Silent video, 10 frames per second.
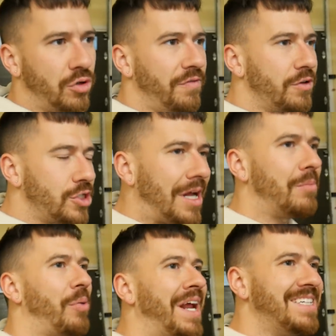So if you're
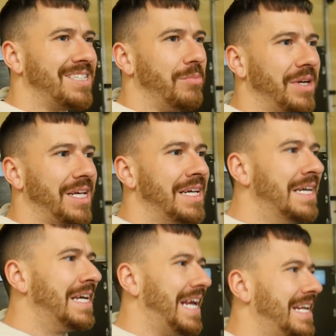trying to prank somebody,
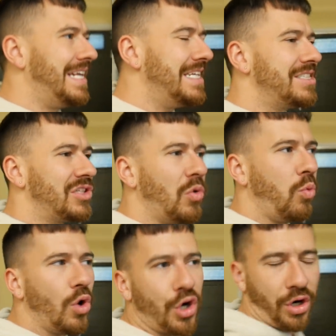it needs to
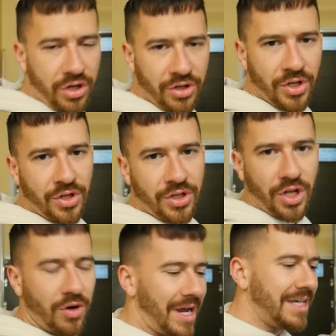work.
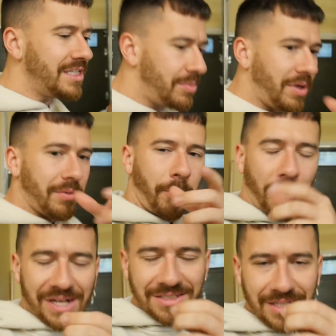You know, I need to be able to
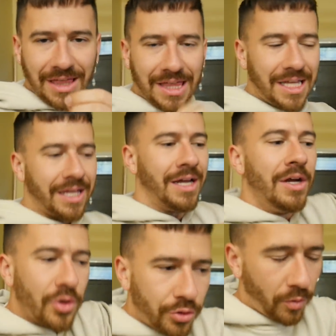press the
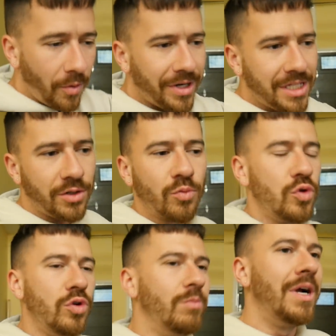thing, throw it in the
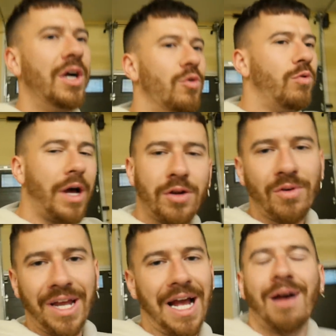room, run
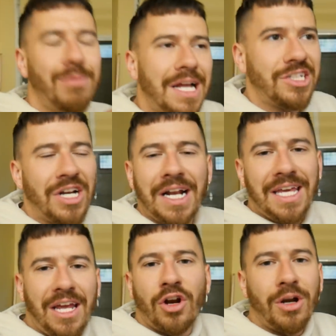away. I'm not trying
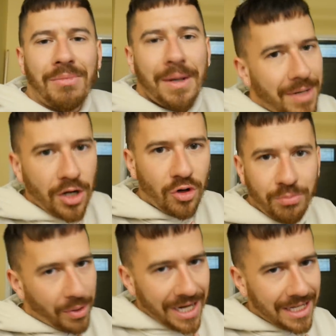to get hurt by my
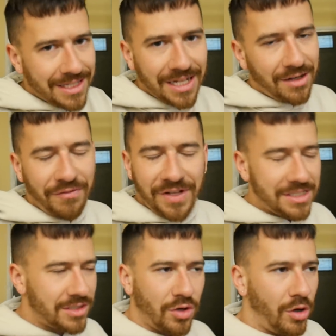own prank. That
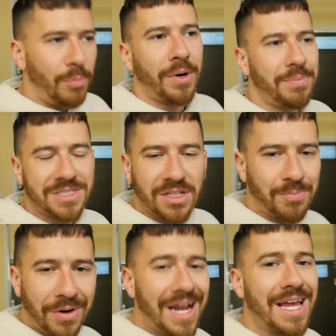defeats the whole purpose of the
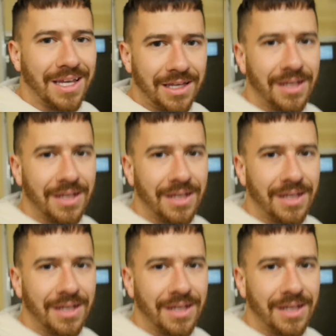prank.